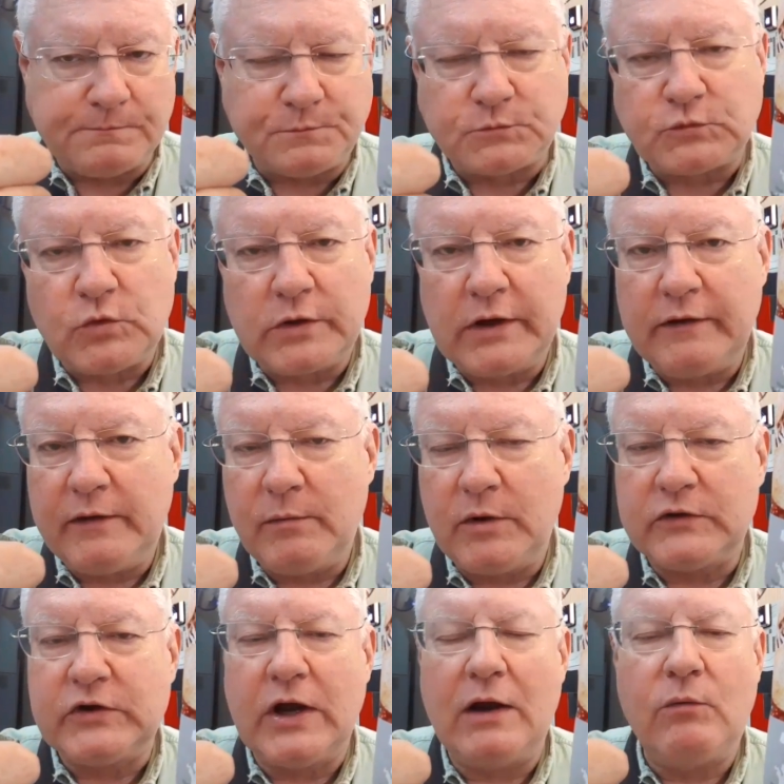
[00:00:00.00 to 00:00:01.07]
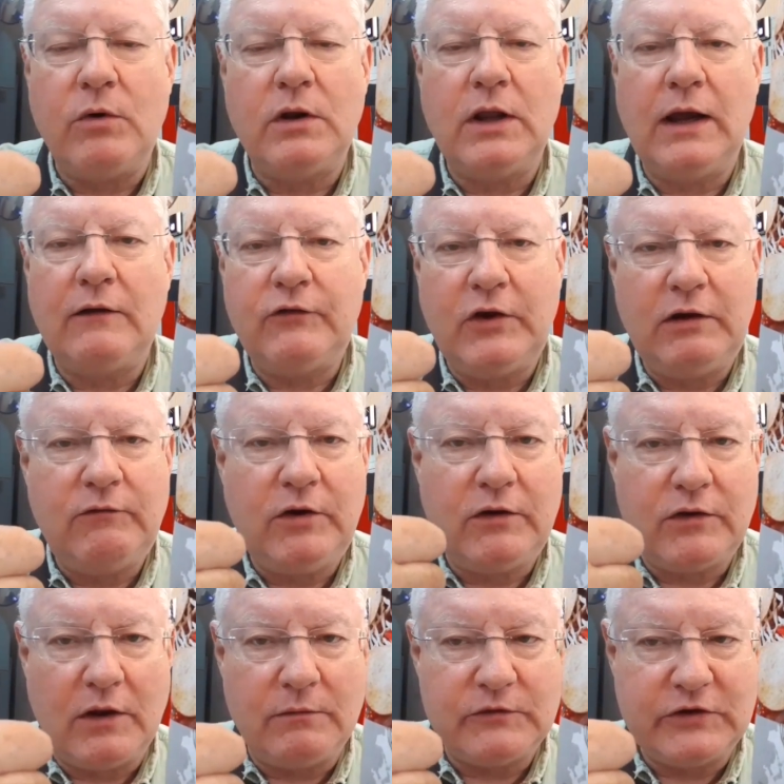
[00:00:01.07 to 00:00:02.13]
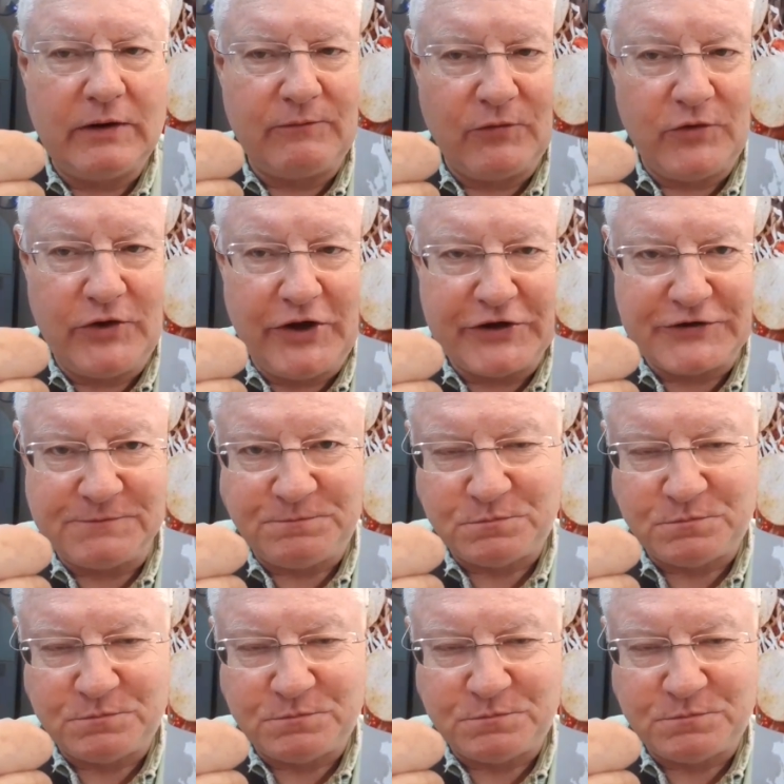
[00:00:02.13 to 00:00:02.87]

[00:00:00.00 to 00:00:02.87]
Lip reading: We're gonna give them a Taiwan Live TV thumbs up for this.